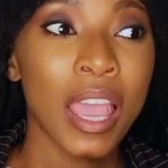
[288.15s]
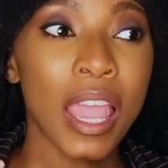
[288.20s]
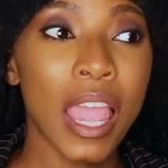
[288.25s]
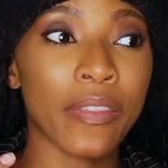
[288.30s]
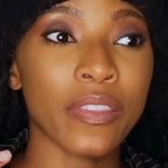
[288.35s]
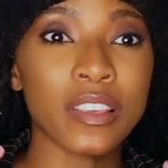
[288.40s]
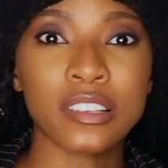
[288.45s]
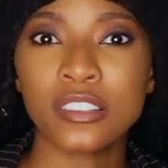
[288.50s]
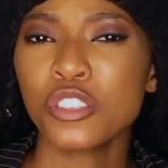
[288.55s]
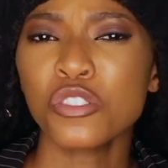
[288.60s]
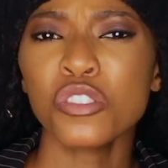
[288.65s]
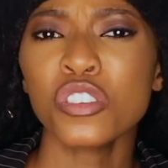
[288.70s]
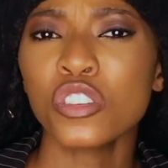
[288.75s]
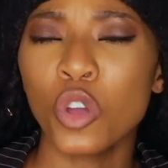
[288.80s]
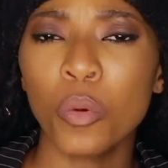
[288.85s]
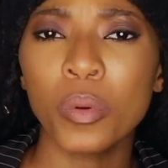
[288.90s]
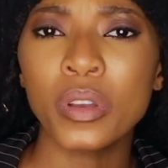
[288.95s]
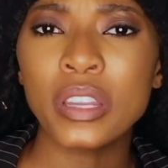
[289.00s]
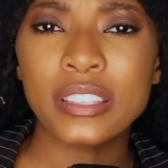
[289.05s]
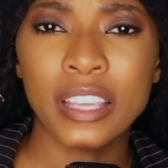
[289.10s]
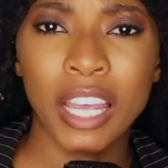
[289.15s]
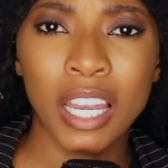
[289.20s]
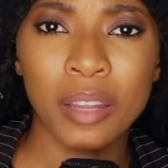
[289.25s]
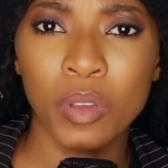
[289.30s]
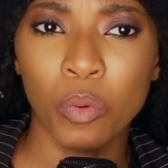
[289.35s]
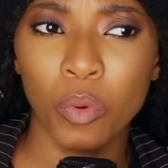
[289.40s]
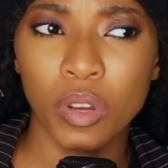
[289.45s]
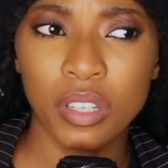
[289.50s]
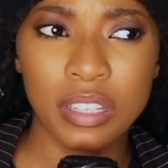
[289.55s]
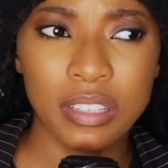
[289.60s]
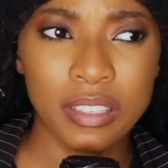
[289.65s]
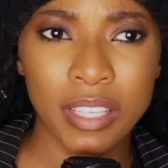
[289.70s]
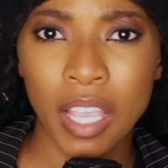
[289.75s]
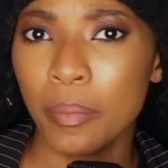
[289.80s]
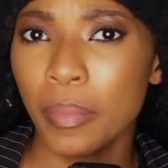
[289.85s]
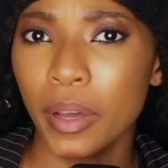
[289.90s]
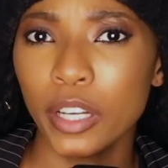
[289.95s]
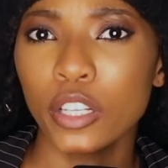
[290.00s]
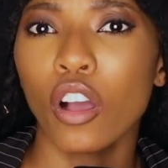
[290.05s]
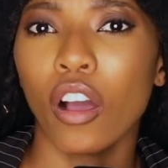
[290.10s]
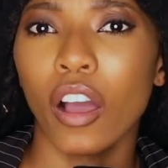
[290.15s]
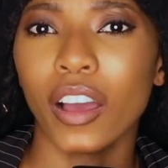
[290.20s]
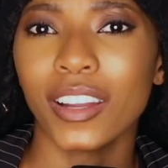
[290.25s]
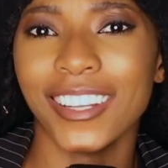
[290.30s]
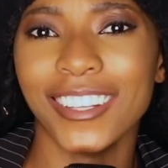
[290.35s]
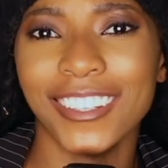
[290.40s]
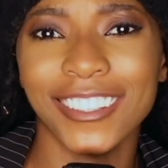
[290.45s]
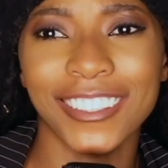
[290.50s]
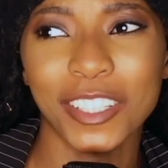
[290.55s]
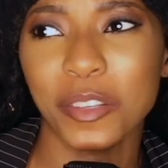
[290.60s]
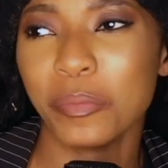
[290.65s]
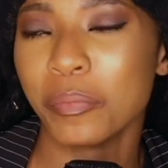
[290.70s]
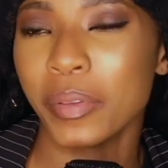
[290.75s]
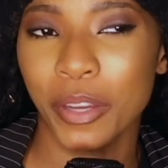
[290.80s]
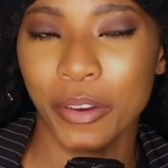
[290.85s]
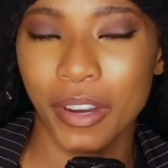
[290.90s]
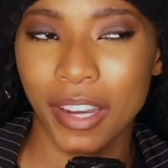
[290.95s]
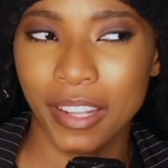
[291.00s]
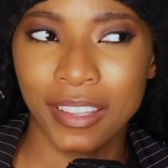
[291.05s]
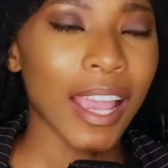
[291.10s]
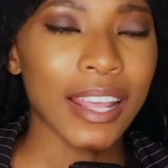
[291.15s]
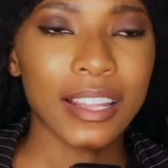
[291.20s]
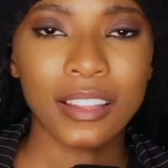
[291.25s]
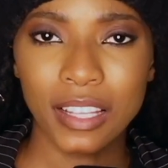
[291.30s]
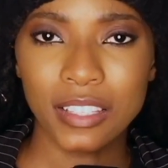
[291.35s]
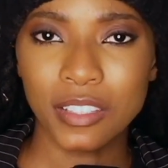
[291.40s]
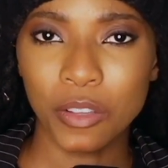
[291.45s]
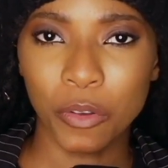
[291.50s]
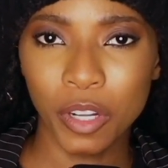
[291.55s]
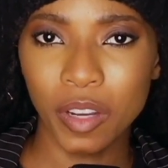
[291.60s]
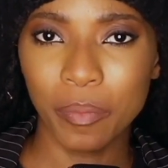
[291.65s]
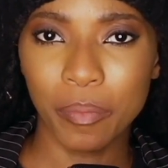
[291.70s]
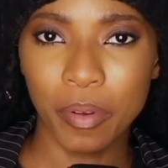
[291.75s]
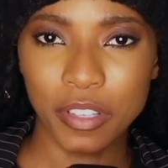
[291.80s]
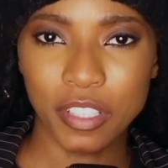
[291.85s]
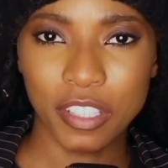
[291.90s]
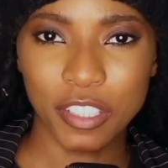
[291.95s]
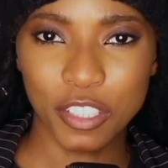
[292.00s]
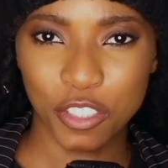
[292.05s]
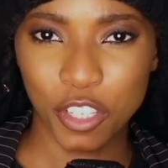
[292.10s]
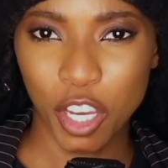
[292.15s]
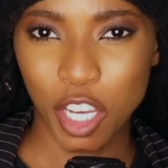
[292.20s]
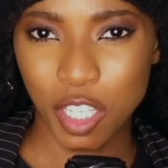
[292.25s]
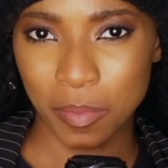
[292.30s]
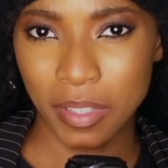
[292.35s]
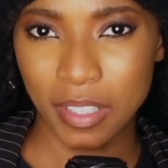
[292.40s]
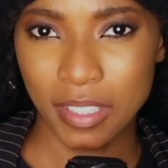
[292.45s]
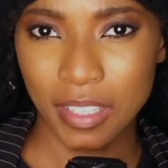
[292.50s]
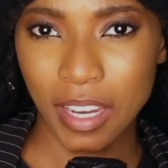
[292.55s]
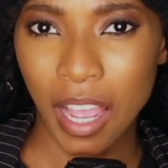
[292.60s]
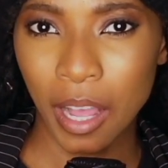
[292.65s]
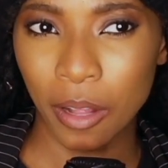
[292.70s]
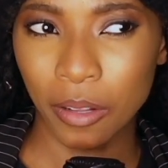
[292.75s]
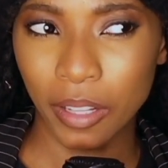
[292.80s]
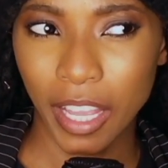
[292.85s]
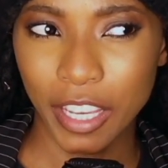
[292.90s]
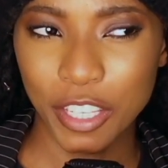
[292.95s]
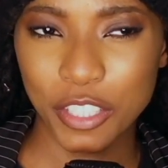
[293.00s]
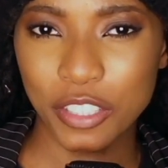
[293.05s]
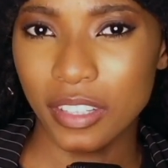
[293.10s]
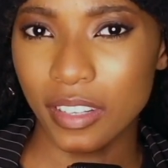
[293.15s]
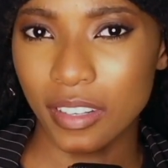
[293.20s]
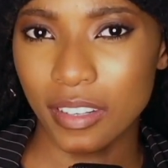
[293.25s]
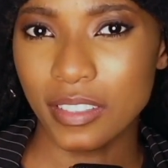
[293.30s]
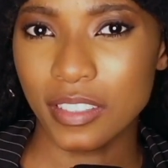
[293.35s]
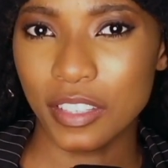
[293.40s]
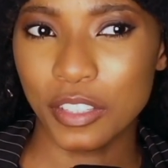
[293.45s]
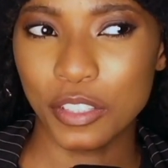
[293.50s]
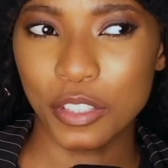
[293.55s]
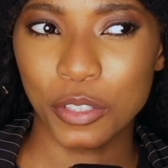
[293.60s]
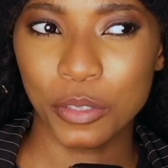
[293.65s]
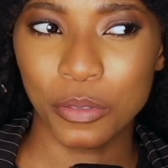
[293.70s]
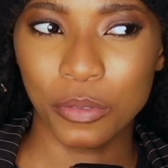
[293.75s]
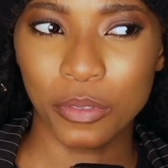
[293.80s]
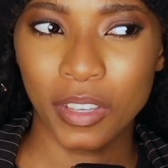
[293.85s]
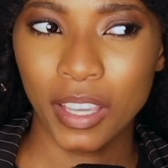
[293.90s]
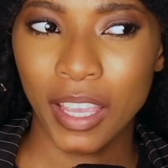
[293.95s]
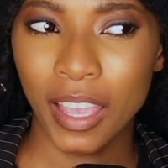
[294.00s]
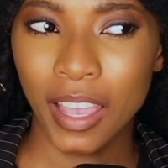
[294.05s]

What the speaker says: And there's literally nobody telling me what to say but God, period. I think that's the only person's judgment I'll actually listen to.